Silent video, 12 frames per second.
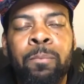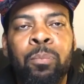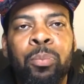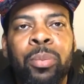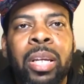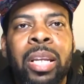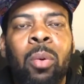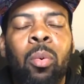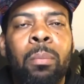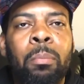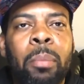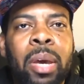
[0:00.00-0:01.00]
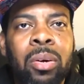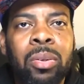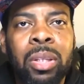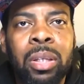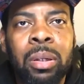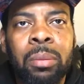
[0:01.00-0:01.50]
and they would mail
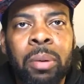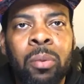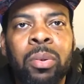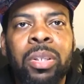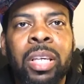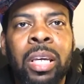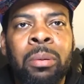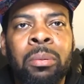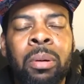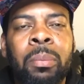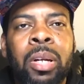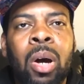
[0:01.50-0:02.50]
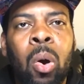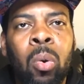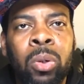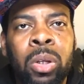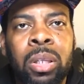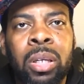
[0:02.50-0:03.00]
them and redeem them in a whole
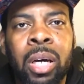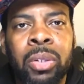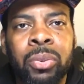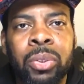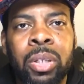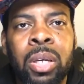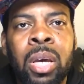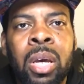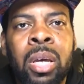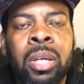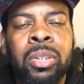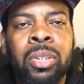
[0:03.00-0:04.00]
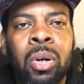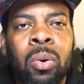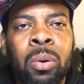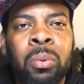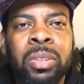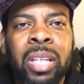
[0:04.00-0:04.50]
nother country. So
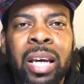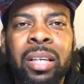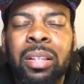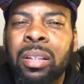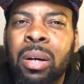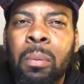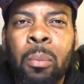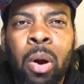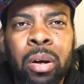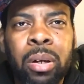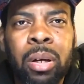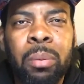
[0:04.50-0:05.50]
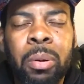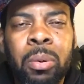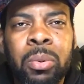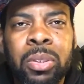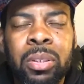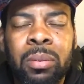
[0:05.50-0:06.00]
it was like a little markup. It
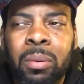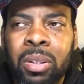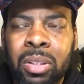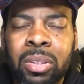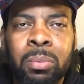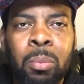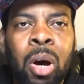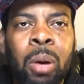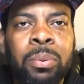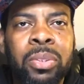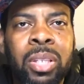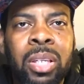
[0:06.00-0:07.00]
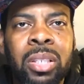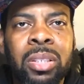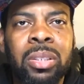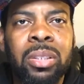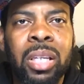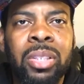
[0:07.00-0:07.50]
was a small
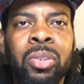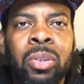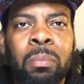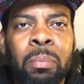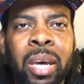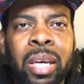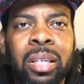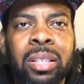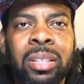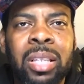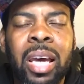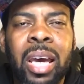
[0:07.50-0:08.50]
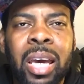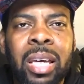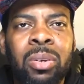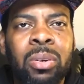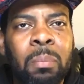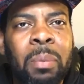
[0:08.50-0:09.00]
percentage that you can make. It's like, hey,
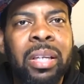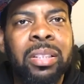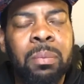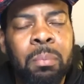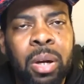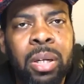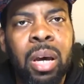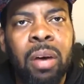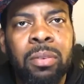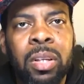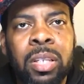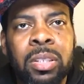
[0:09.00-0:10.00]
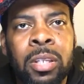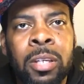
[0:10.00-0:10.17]
you can make some money off this.